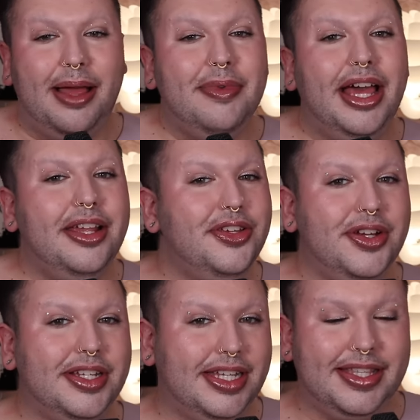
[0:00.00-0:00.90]
I'm not a
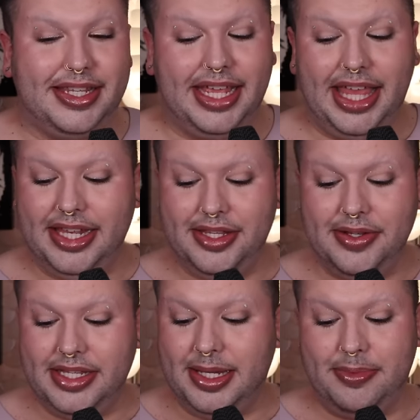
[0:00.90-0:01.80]
journalist. I can't
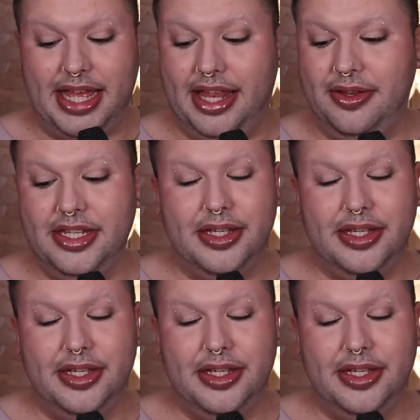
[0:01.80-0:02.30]
do a deep dive. I don't